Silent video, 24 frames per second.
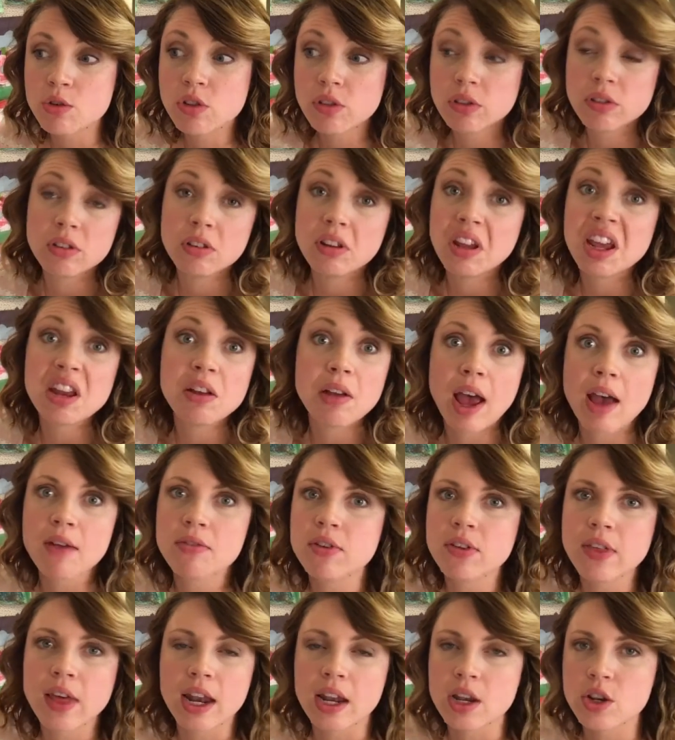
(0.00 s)
just
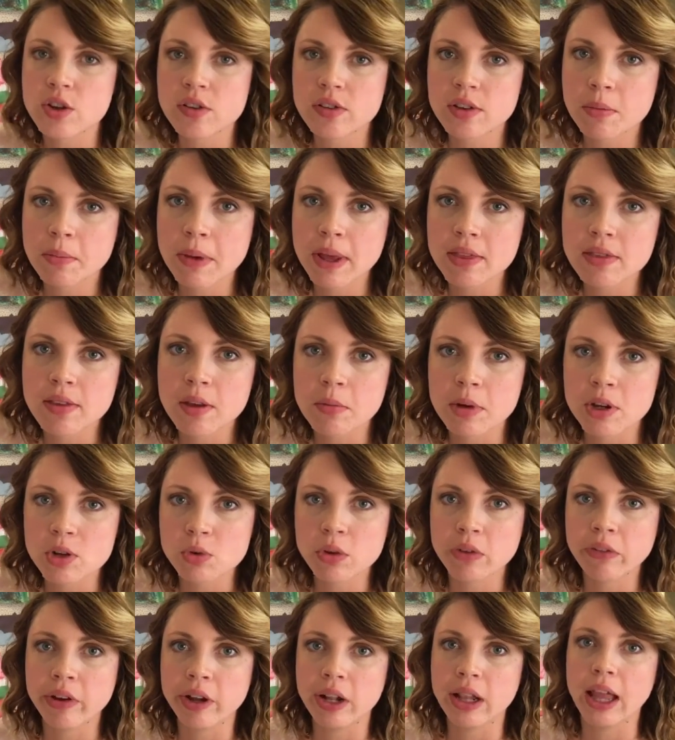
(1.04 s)
after that, it just depends how much we
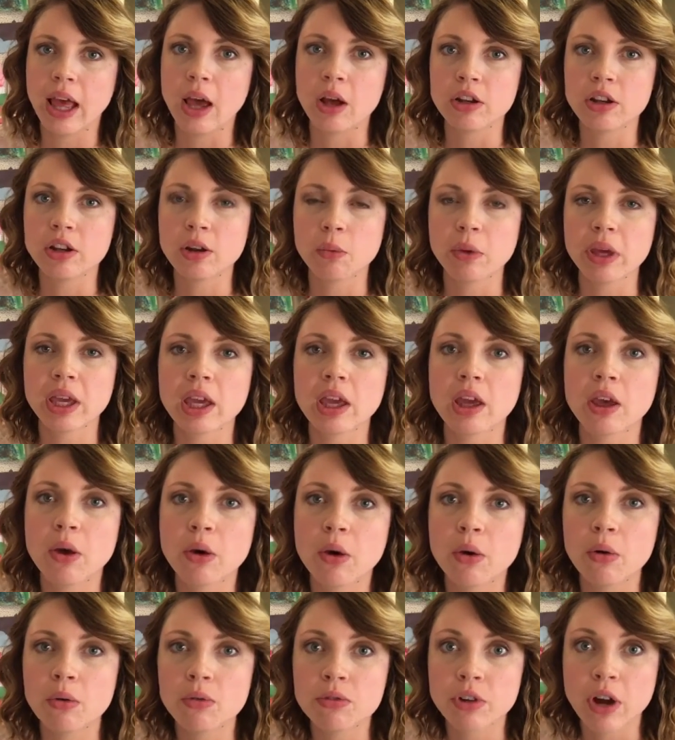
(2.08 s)
read aloud. You know, we can
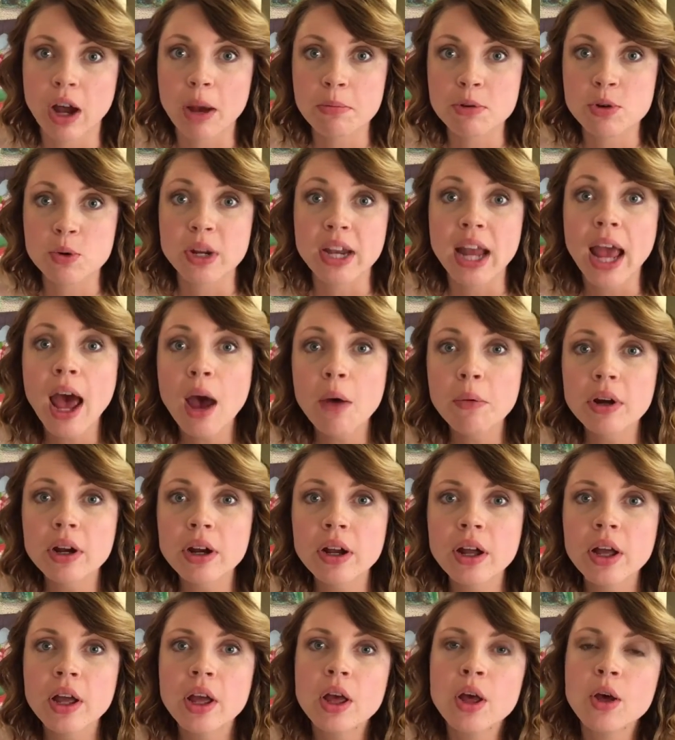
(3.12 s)
go for up to an hour,
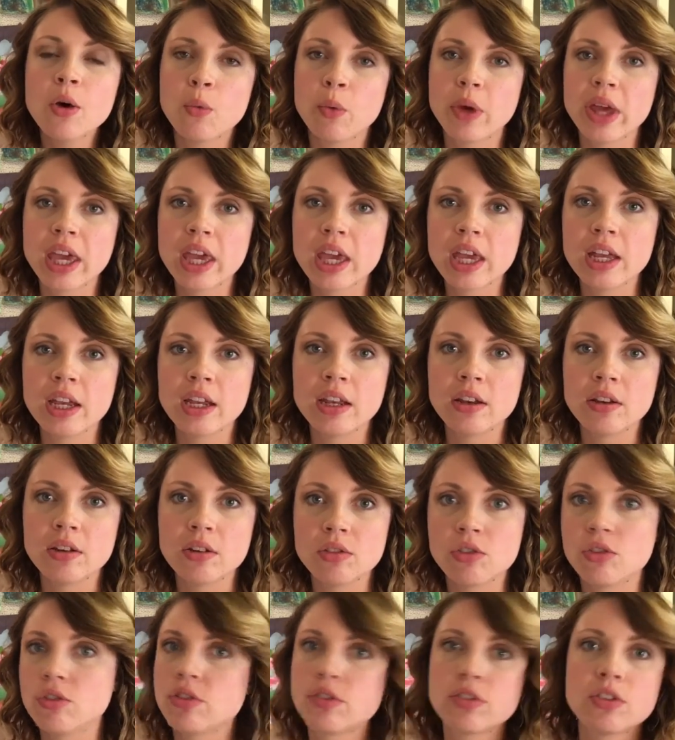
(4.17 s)
we can
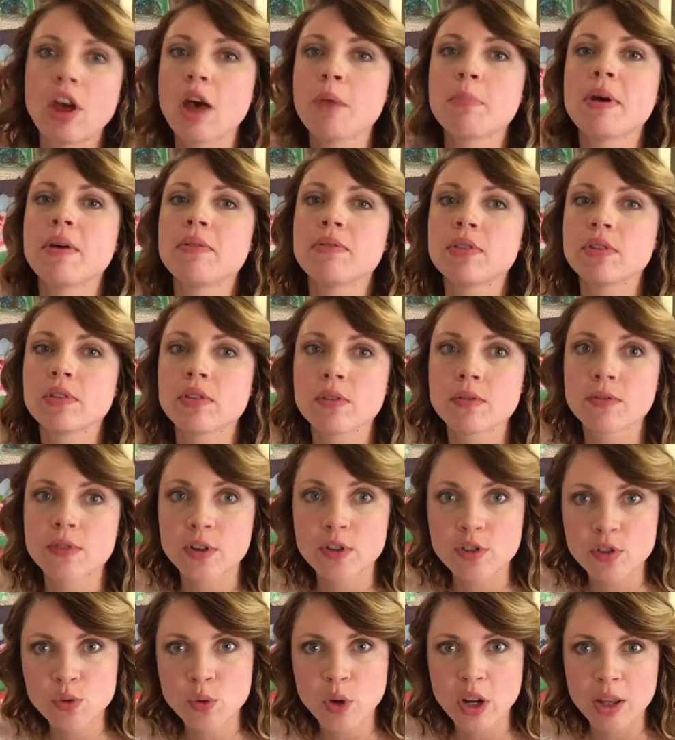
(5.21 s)
stop after the
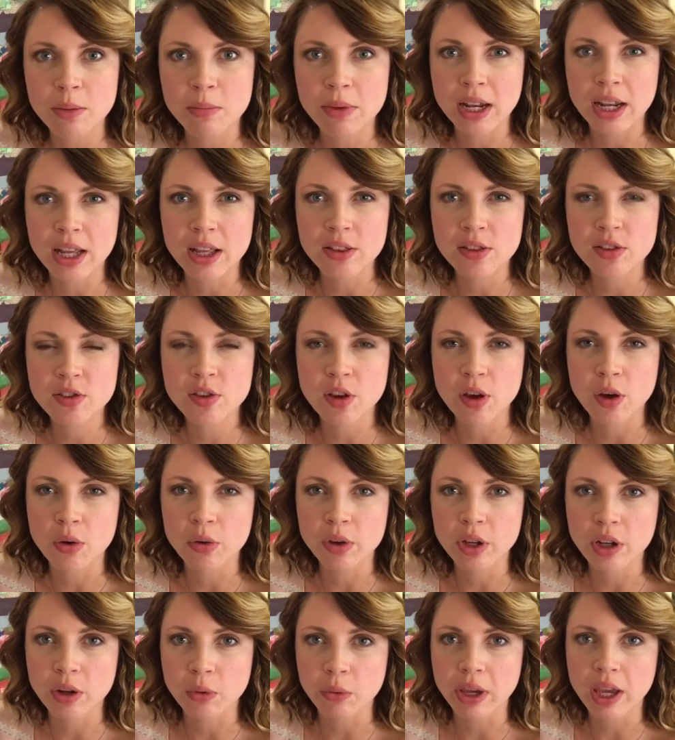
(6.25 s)
first 20 minutes, so,
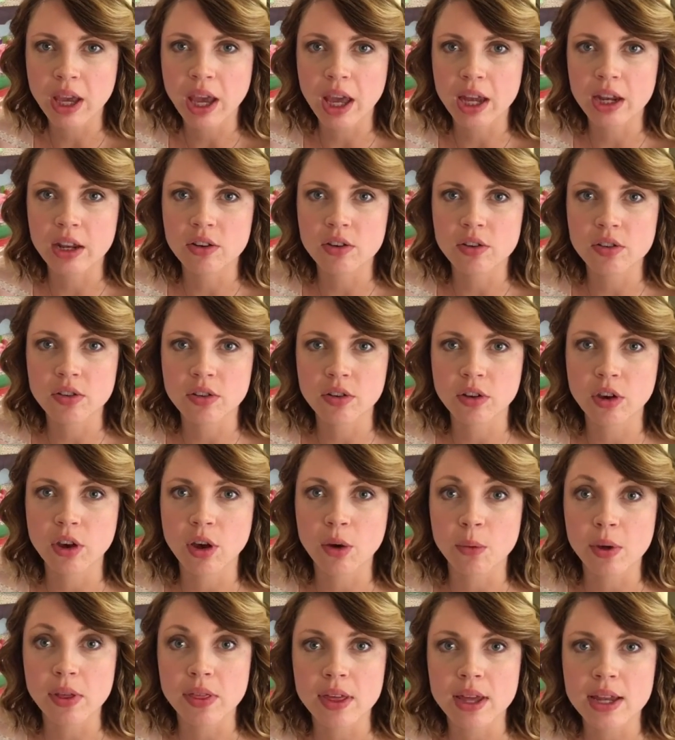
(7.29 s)
you know, we kind of just go
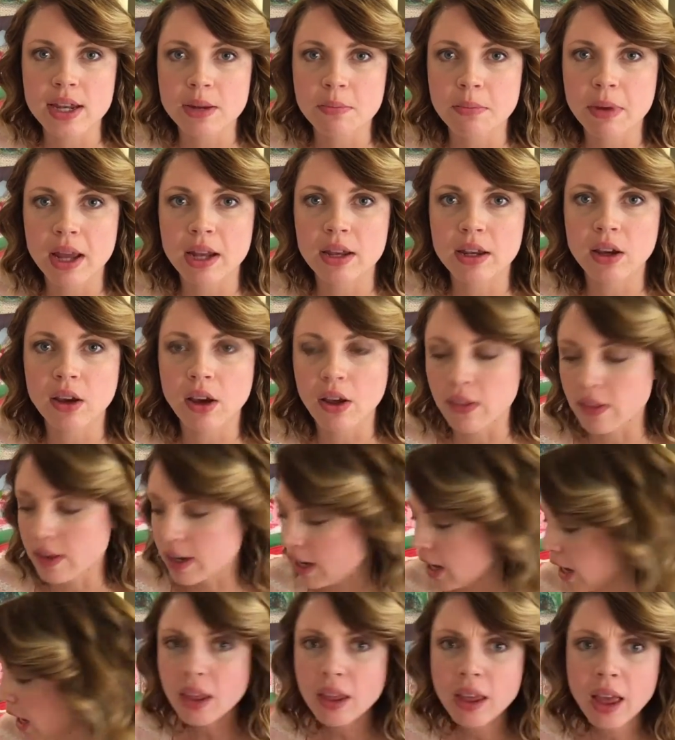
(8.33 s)
with it depending on the
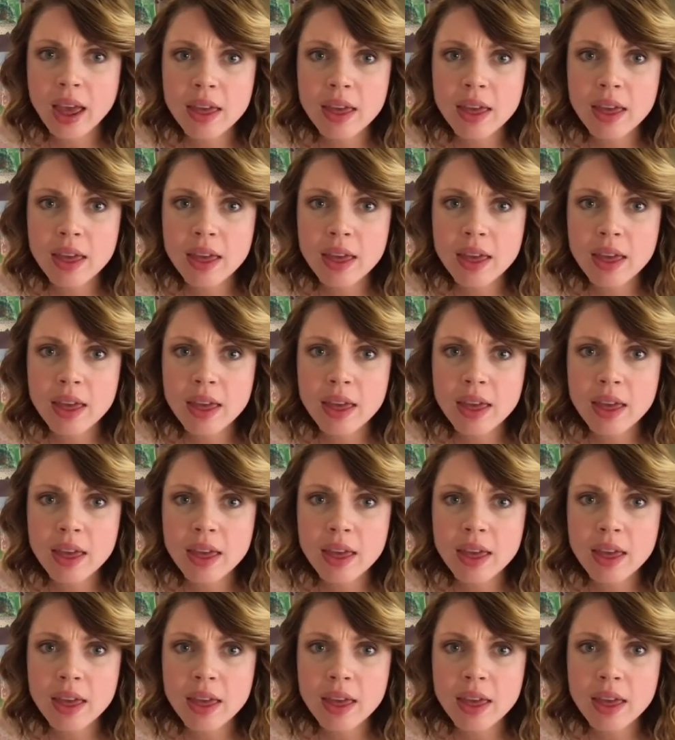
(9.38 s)
day.